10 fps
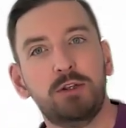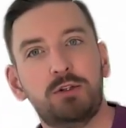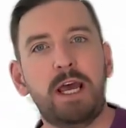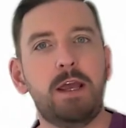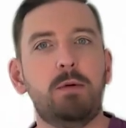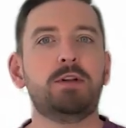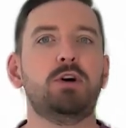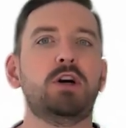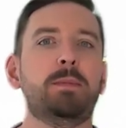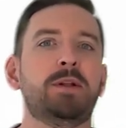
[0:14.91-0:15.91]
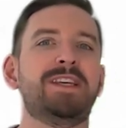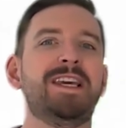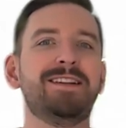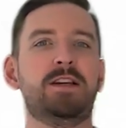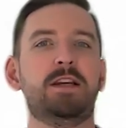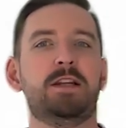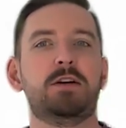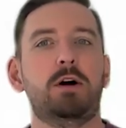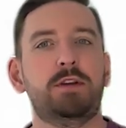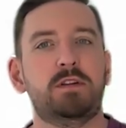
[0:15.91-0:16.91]
Today I want to talk about kitting in the
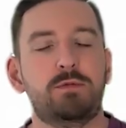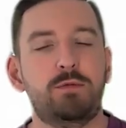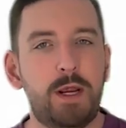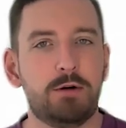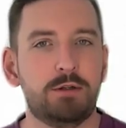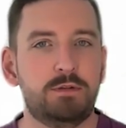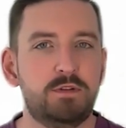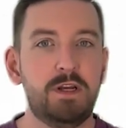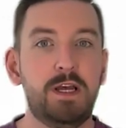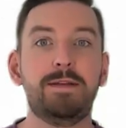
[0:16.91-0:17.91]
context of warehouses.